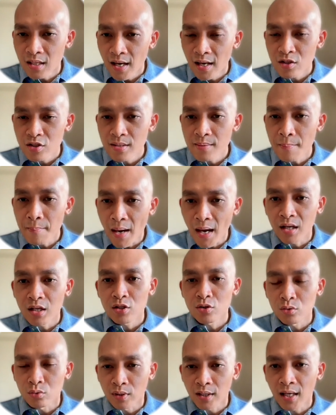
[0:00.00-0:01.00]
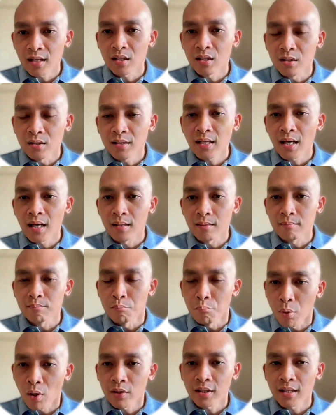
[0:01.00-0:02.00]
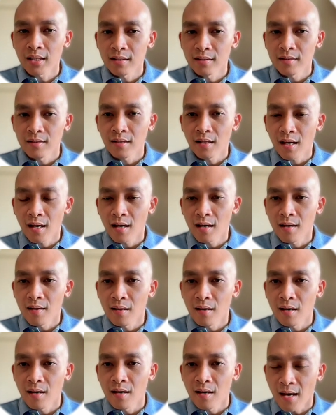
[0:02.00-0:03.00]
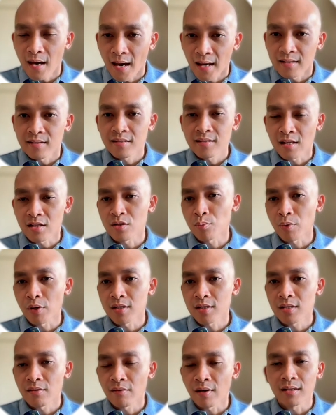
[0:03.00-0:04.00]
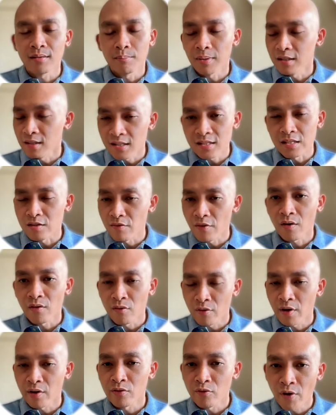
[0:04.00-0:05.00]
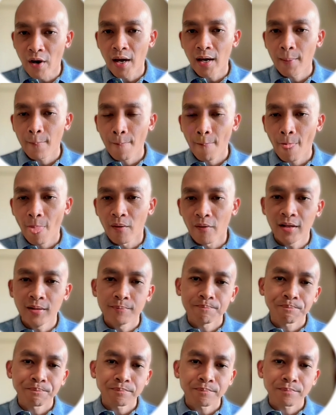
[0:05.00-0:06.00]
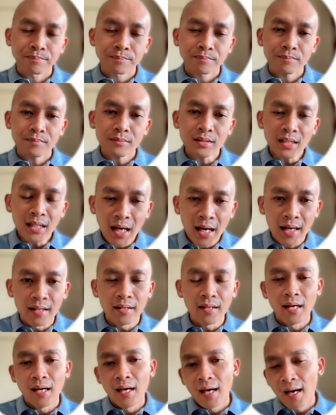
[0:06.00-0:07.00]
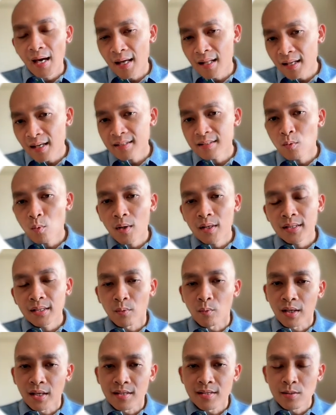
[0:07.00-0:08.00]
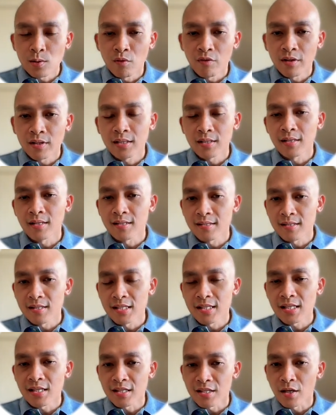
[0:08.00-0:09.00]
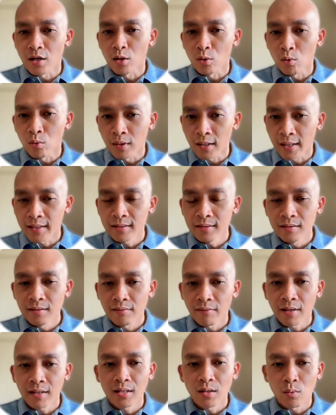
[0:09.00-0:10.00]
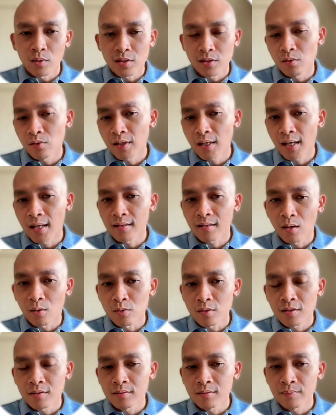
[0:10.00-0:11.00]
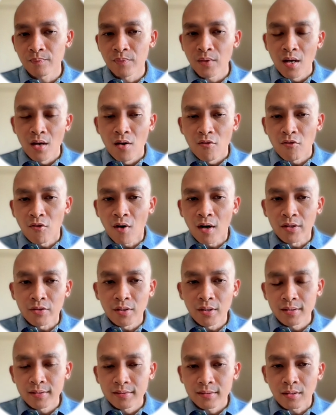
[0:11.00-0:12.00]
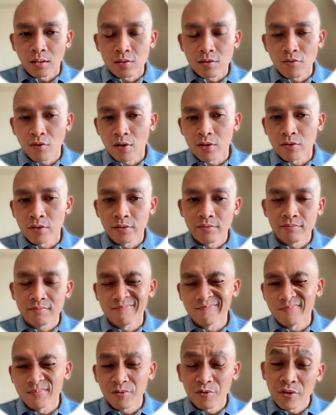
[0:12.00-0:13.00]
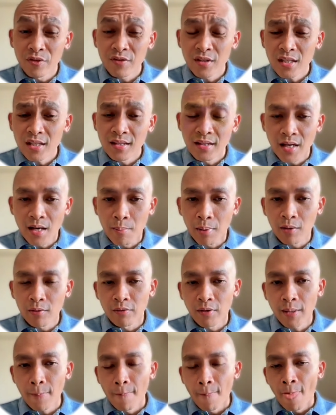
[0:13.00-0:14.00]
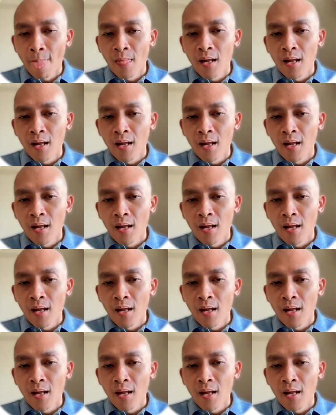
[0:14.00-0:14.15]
actually managed to get in and bought it at such price, right? But this is very, very rare, right? And another one that we can see over here is this yellow line, right? It was going at 1,400, 1,450, thereabout, right?